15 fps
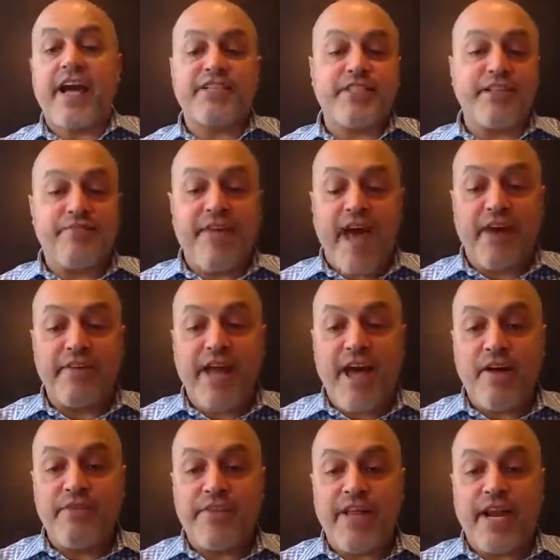I actually
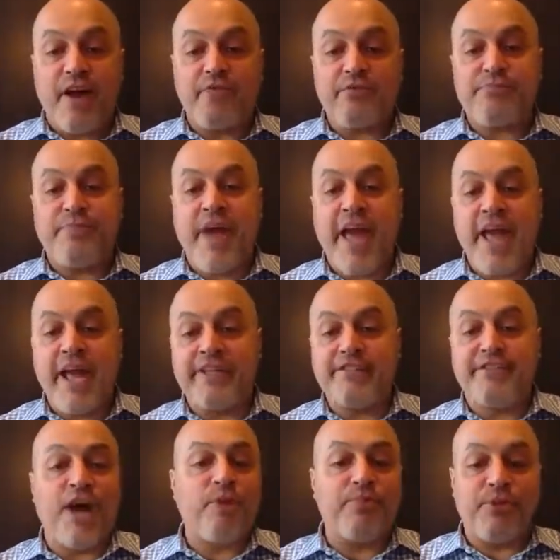found out that I was
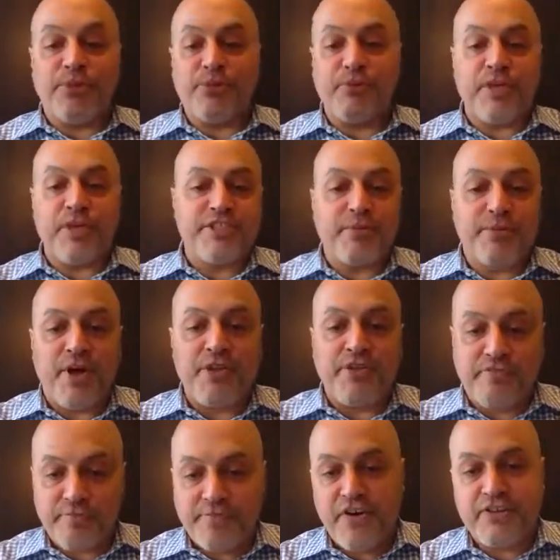paying double what
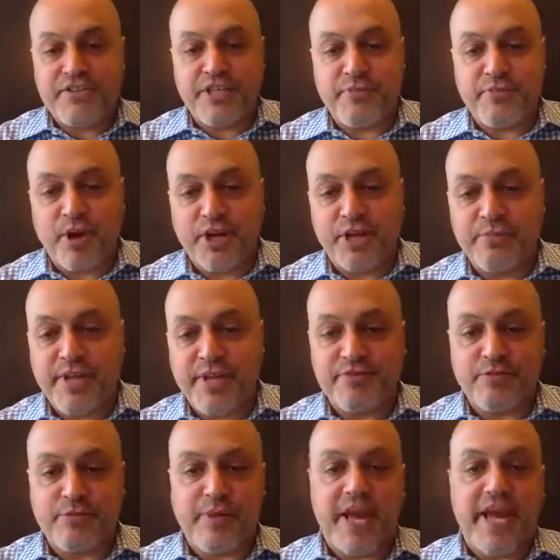some other folks in the
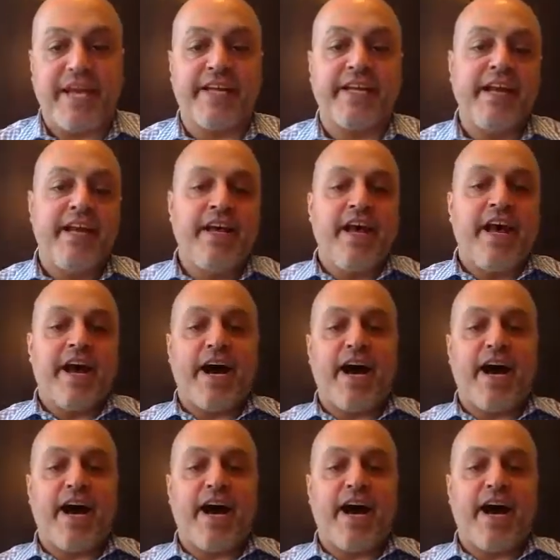marketplace were paying.